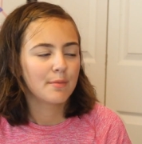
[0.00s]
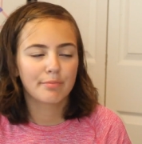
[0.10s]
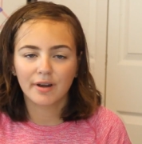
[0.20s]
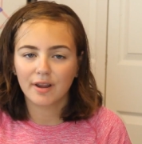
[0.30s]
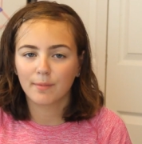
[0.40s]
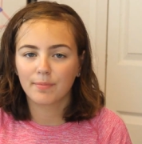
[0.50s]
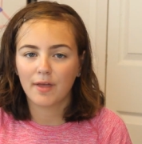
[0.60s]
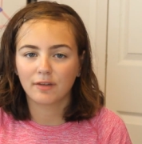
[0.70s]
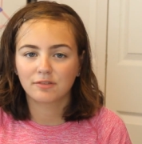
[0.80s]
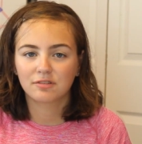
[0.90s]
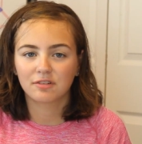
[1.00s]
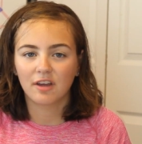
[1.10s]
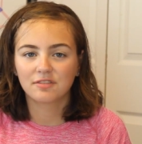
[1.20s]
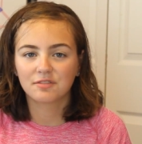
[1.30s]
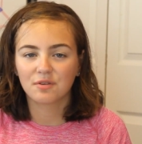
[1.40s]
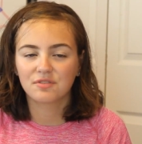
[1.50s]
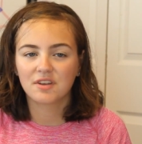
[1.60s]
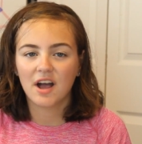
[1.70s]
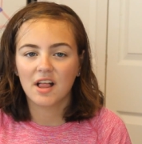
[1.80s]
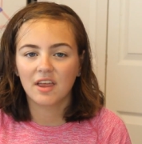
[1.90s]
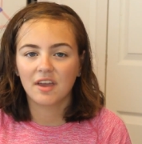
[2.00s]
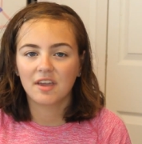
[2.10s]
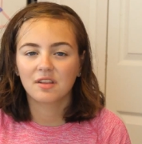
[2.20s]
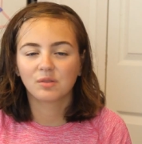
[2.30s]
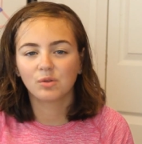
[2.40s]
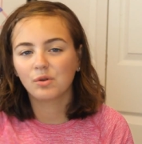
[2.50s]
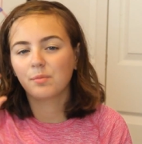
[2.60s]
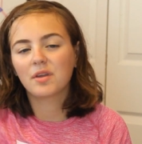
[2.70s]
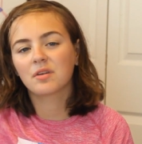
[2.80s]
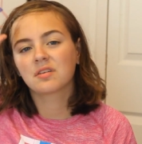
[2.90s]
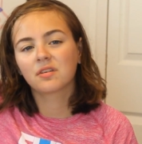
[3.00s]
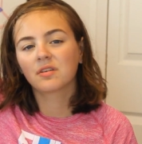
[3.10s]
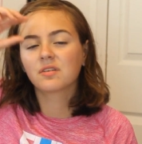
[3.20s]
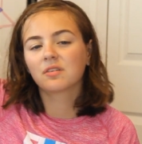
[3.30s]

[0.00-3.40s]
break up that stress so it's not like looming